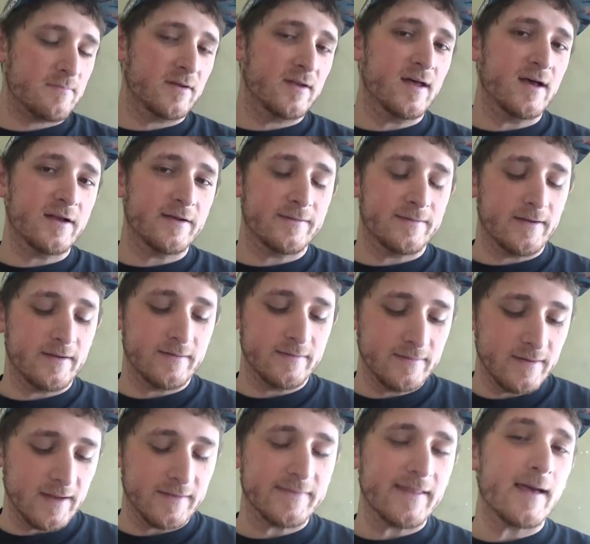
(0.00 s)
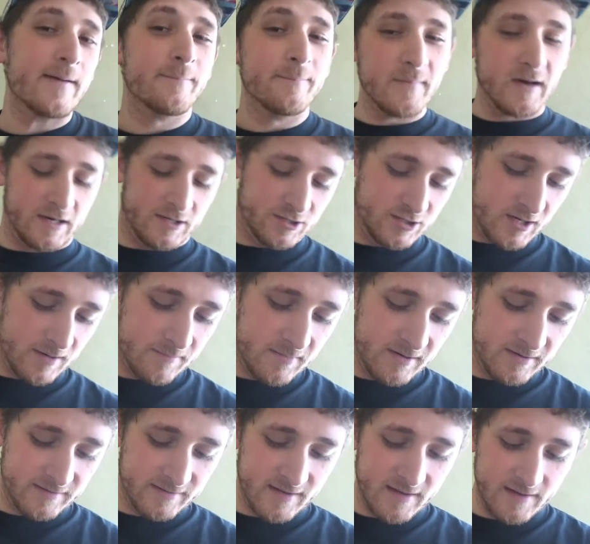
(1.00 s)
but not that much. I'm
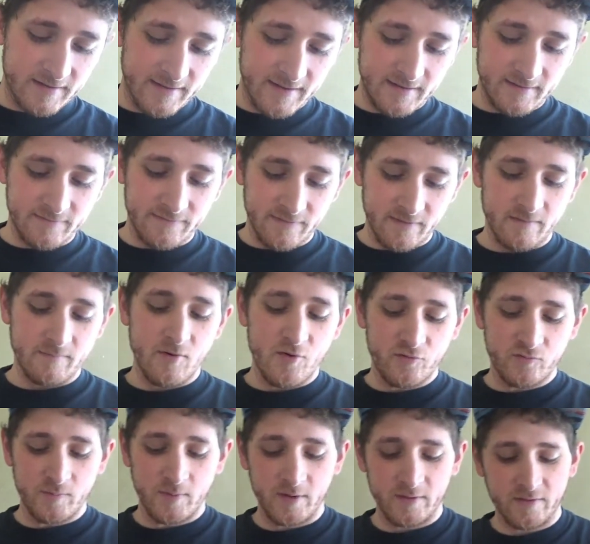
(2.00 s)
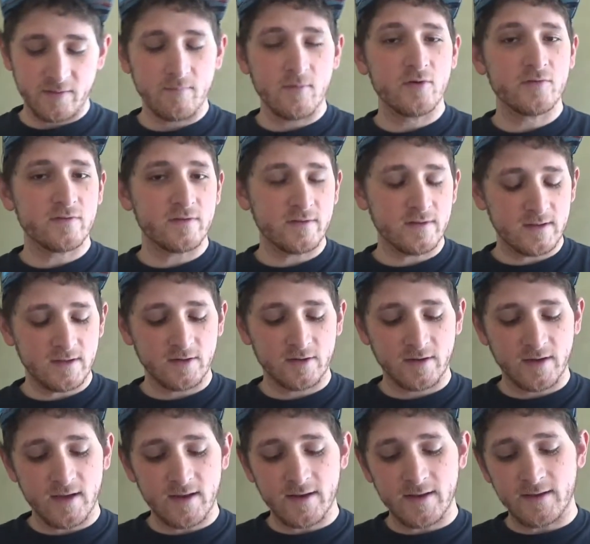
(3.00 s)
gonna say that for the most part, the most of the heat you're
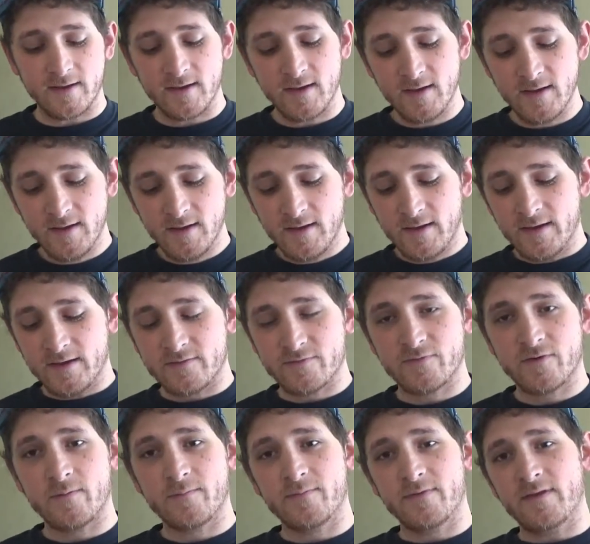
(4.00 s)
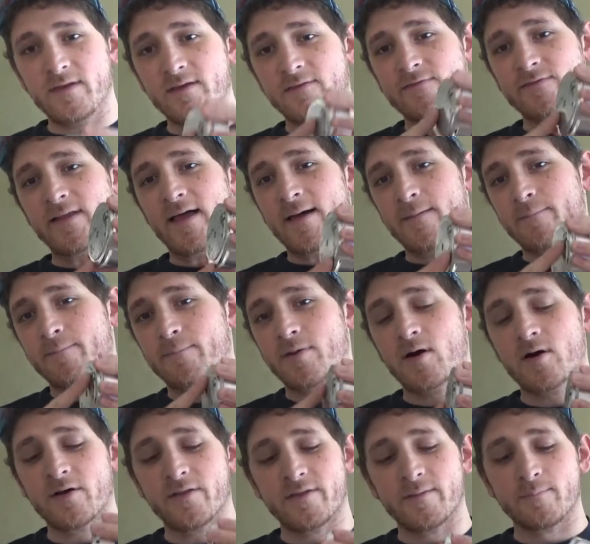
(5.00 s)
getting is from the flat
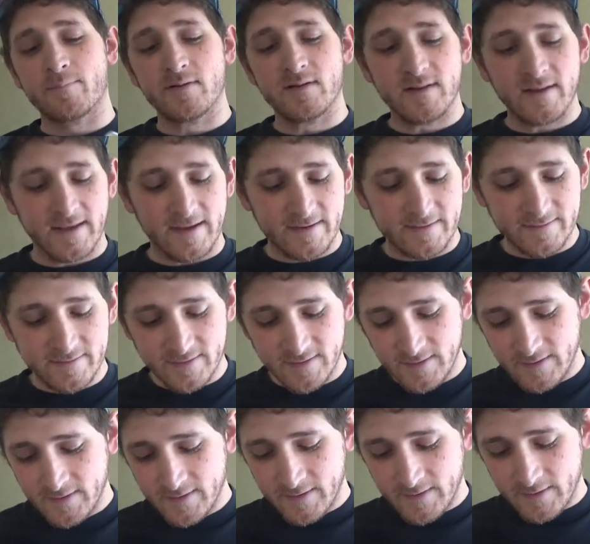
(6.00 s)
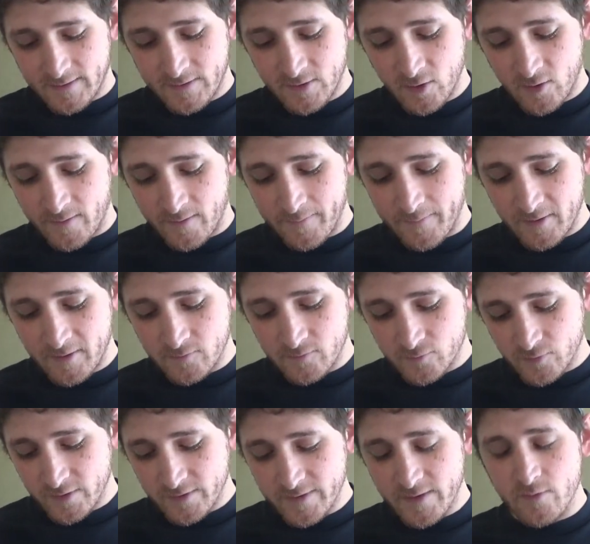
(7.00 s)
part of the plate. You know, I've been
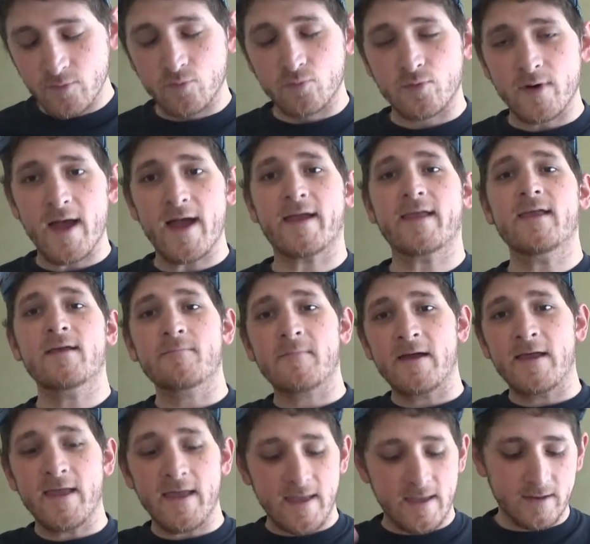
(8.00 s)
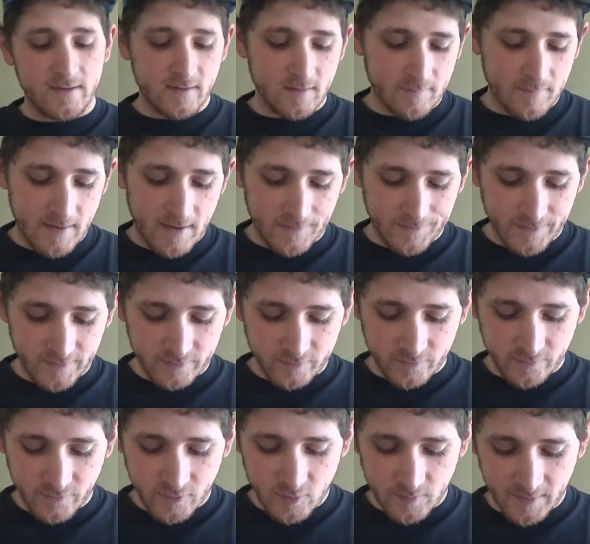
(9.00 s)
really racking my head about this
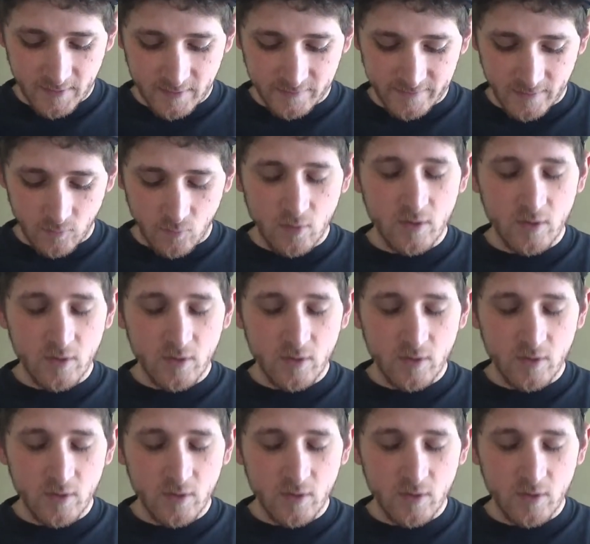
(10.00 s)
review because I